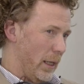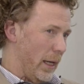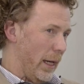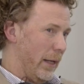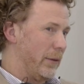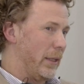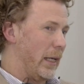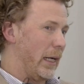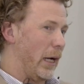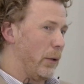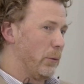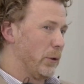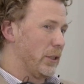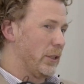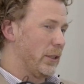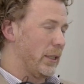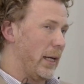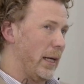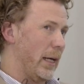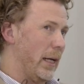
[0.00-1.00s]
And then I would
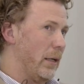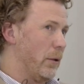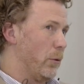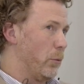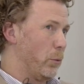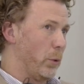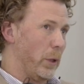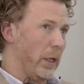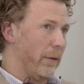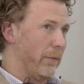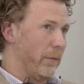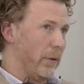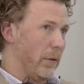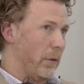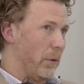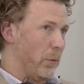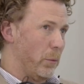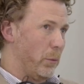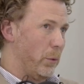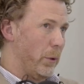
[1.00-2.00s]
say we
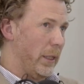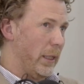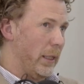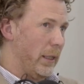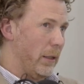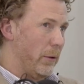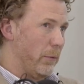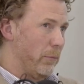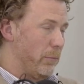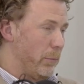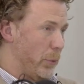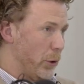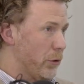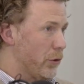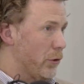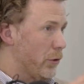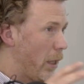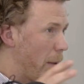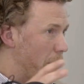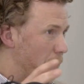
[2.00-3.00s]

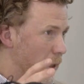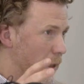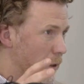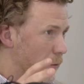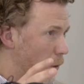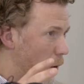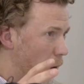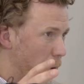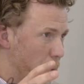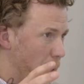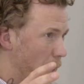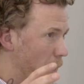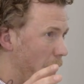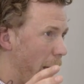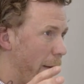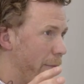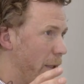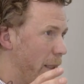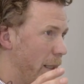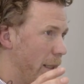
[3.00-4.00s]
bootstrapped this far. We don't
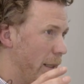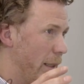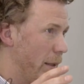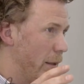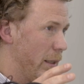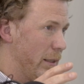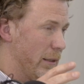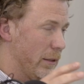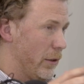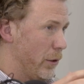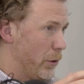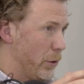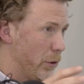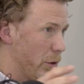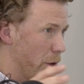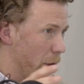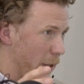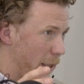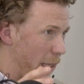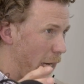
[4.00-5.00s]
have any
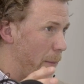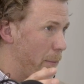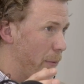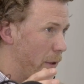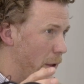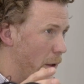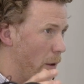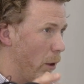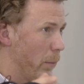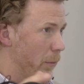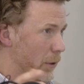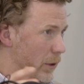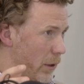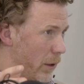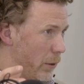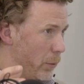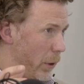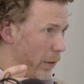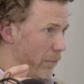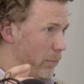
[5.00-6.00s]
institutional capital.
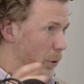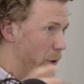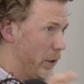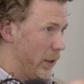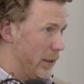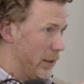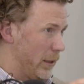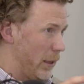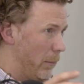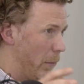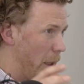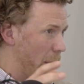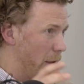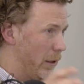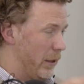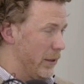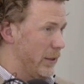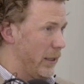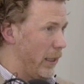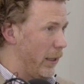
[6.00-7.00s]
Obviously, we put in some money
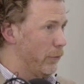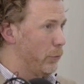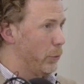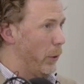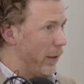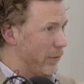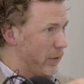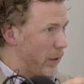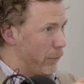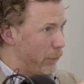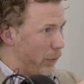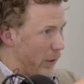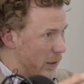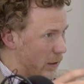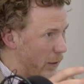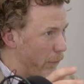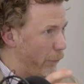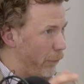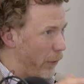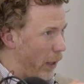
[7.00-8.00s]
ourselves. We have some
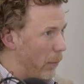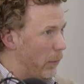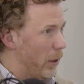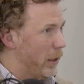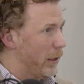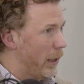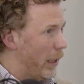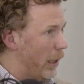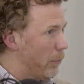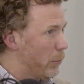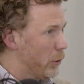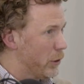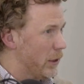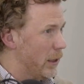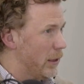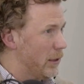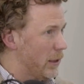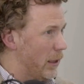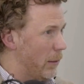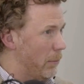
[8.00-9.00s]
friends and family that have put
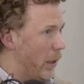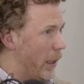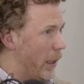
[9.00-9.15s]
in some